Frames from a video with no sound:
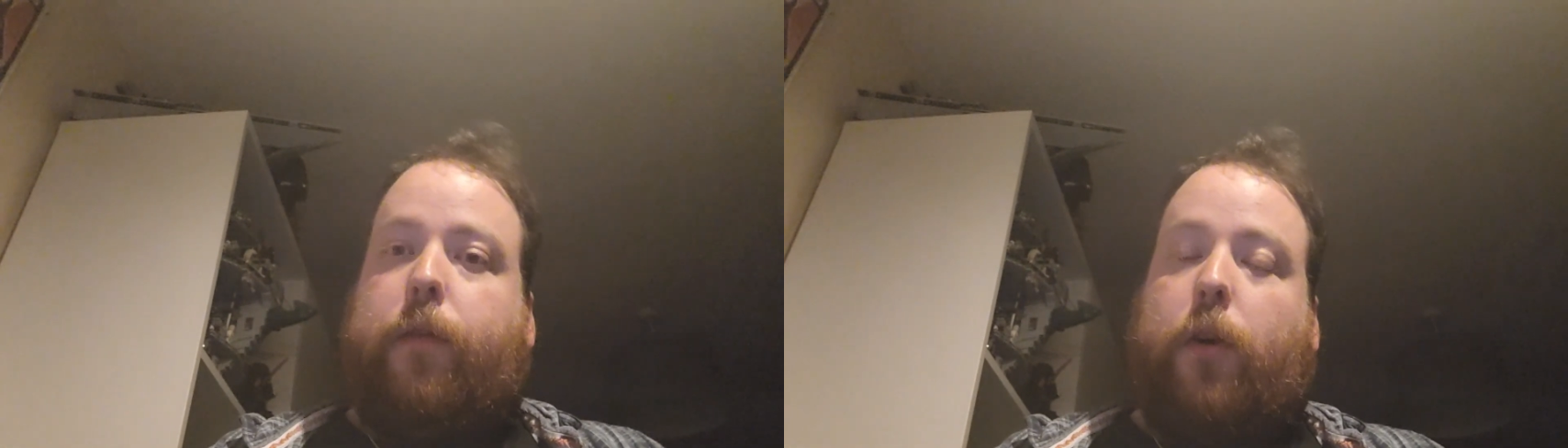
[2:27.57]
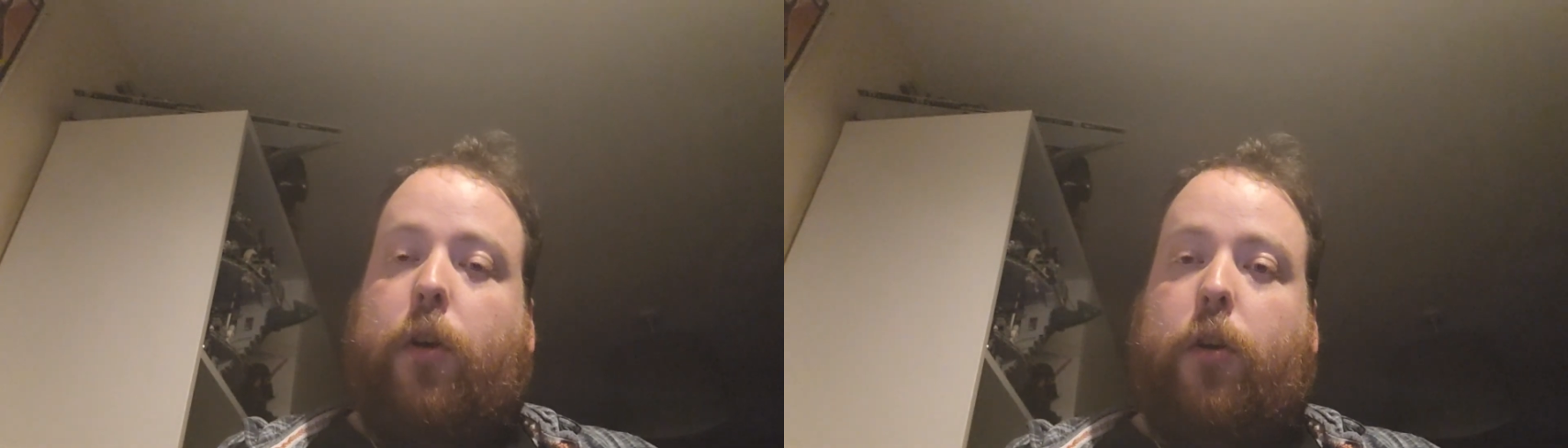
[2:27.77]

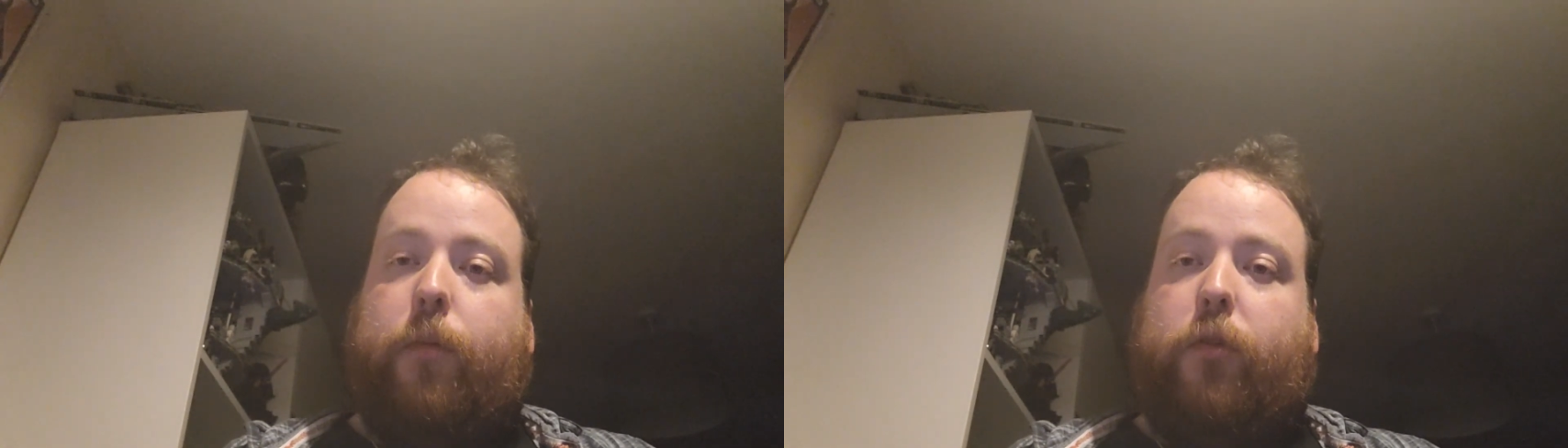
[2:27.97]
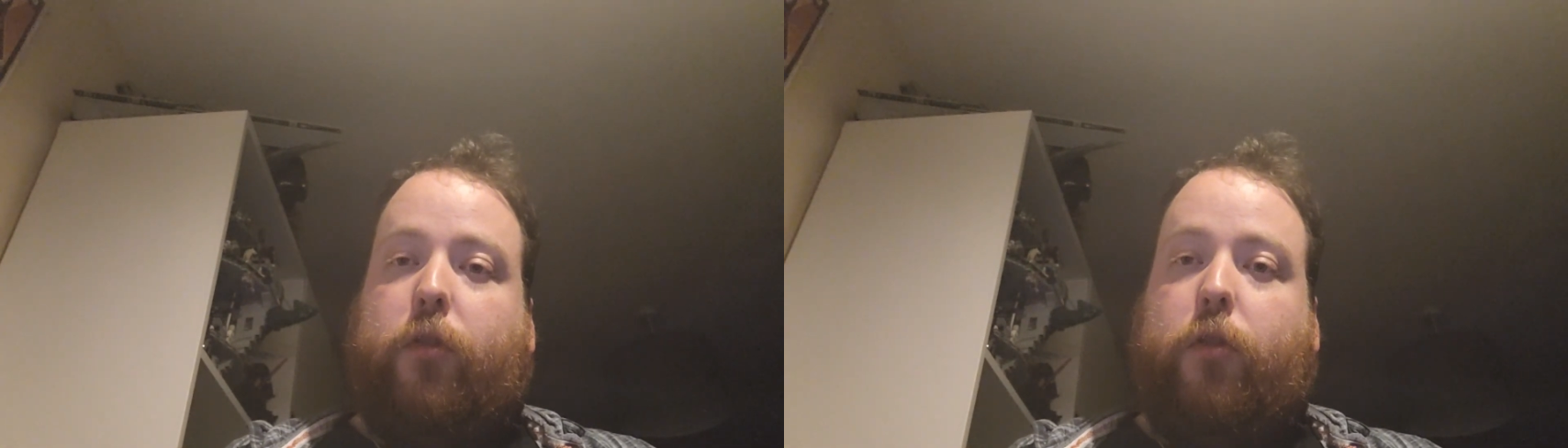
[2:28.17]

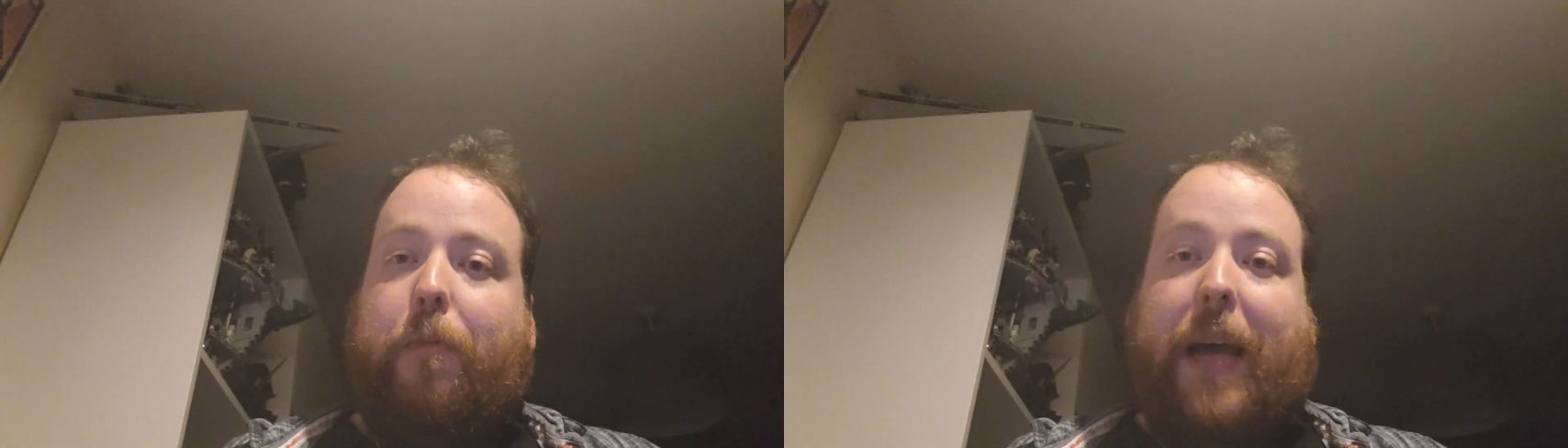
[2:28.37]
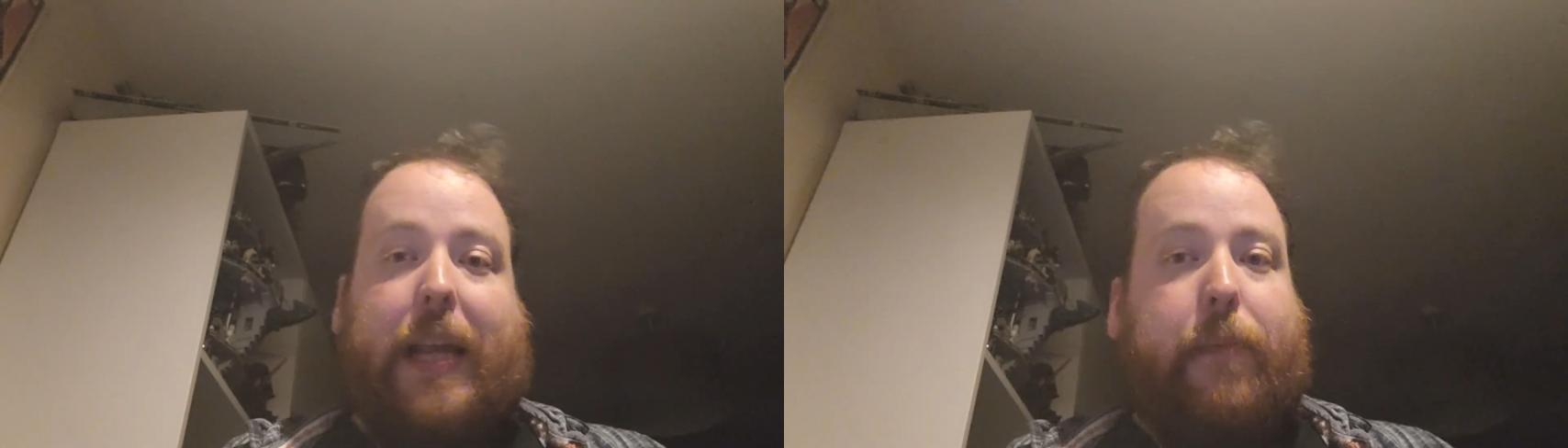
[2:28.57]
home to
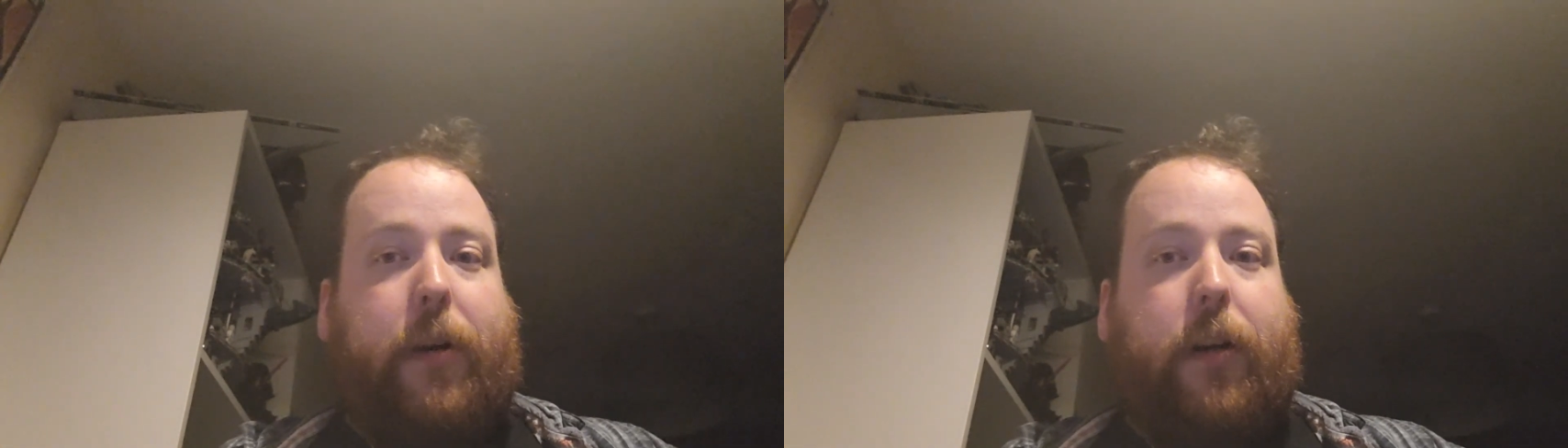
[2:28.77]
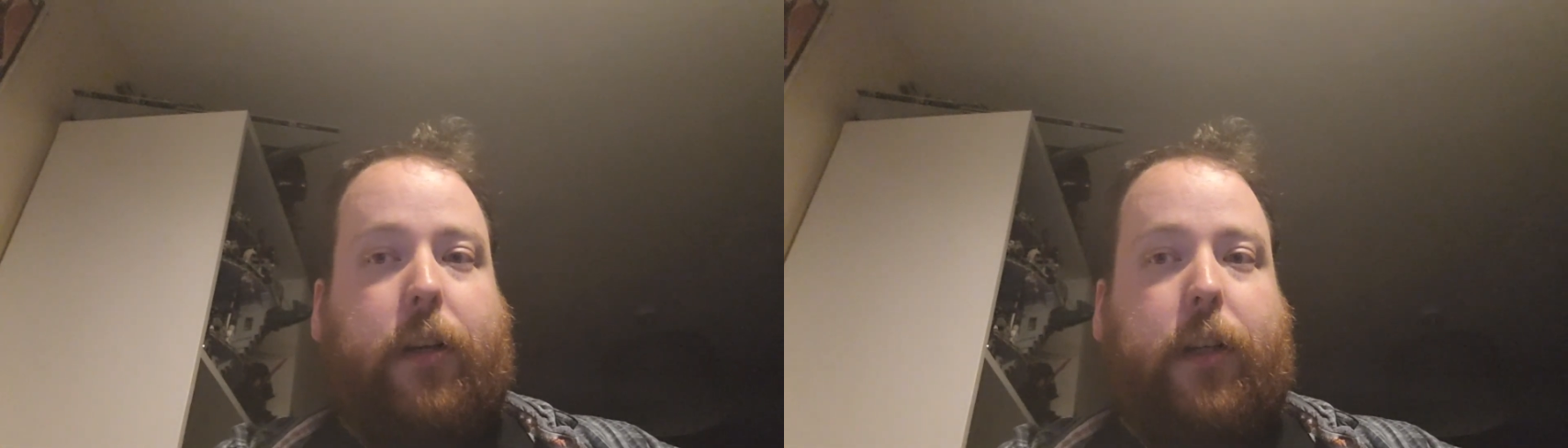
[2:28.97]
Penny
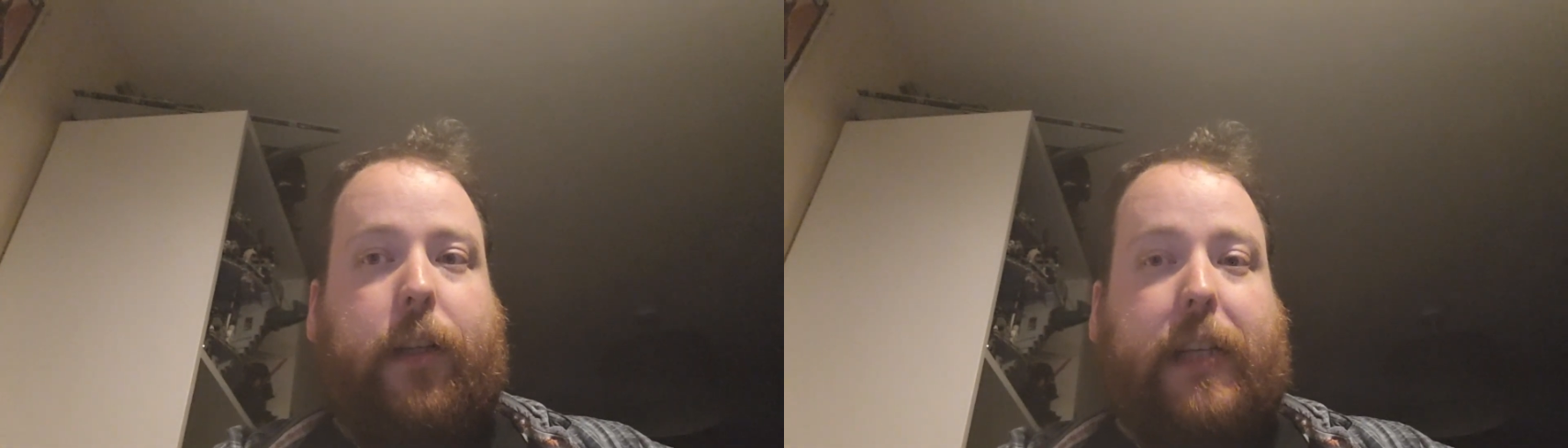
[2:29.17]
Parker.